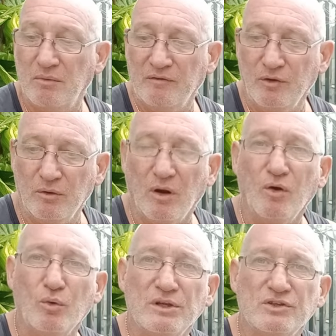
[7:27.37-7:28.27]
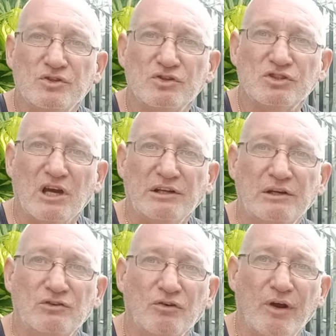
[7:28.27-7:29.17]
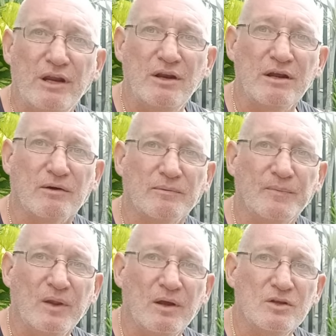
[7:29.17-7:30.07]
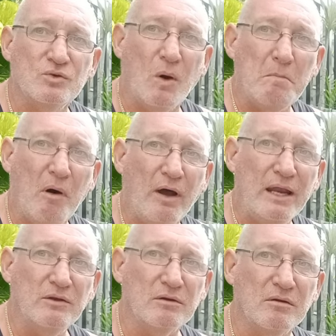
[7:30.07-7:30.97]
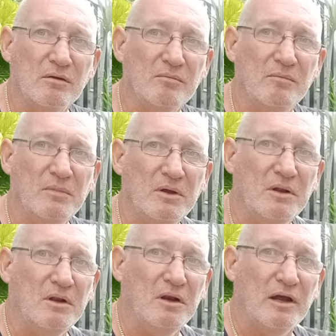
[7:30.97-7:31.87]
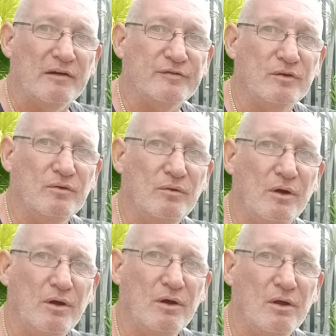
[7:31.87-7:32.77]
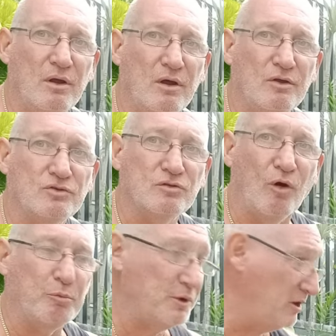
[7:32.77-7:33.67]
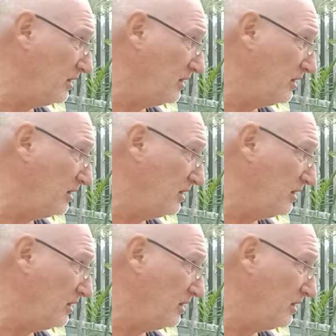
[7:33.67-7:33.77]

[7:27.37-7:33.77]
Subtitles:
We have no. Oh, it's just starting to rain now, so I might have to stop.